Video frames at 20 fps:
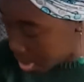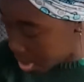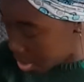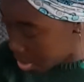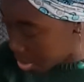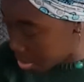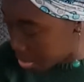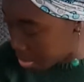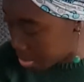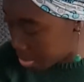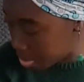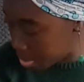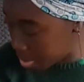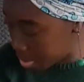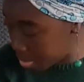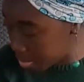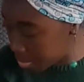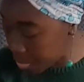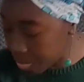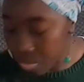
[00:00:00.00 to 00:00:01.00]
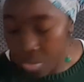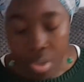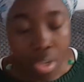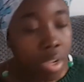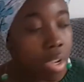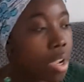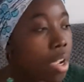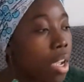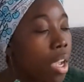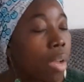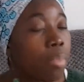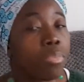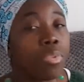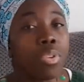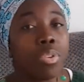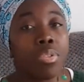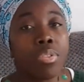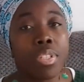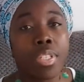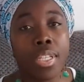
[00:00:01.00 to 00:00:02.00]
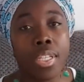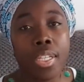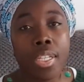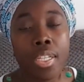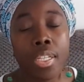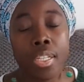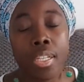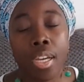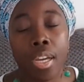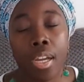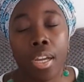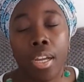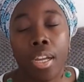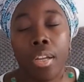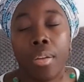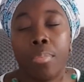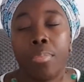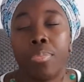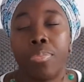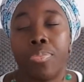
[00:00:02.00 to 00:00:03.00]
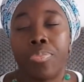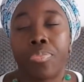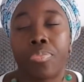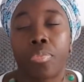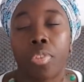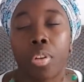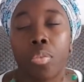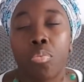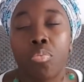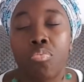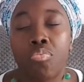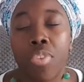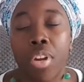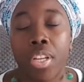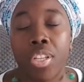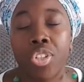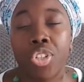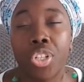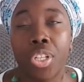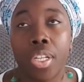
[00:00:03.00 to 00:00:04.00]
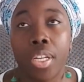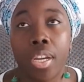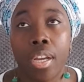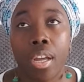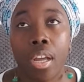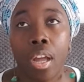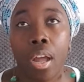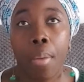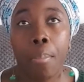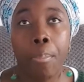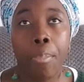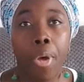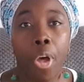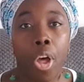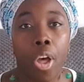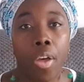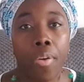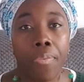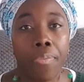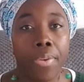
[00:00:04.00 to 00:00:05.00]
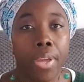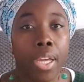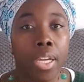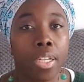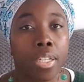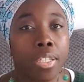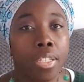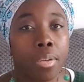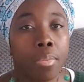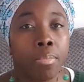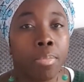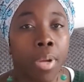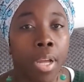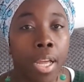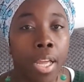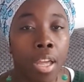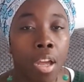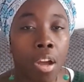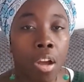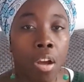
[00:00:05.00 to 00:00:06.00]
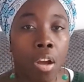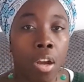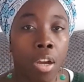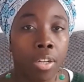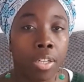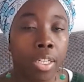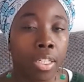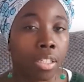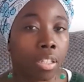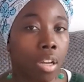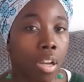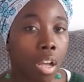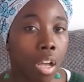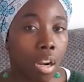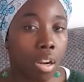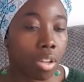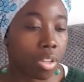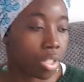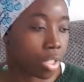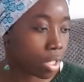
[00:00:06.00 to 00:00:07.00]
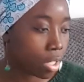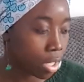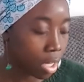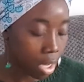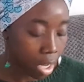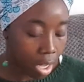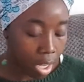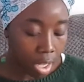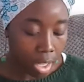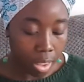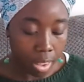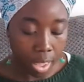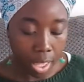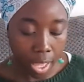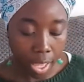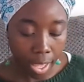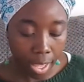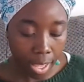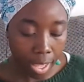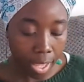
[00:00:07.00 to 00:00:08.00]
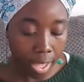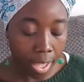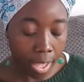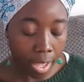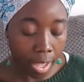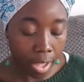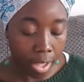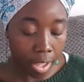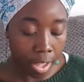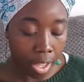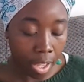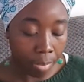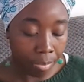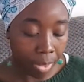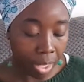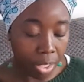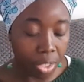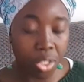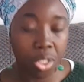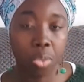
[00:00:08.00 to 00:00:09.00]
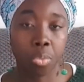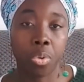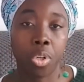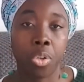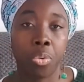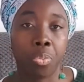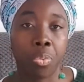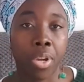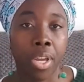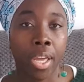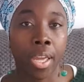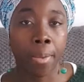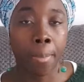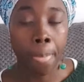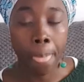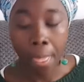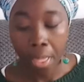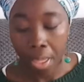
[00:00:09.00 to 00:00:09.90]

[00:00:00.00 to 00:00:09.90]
no, I'm using Regia Perfect by Arn and Carlos. They that's the one where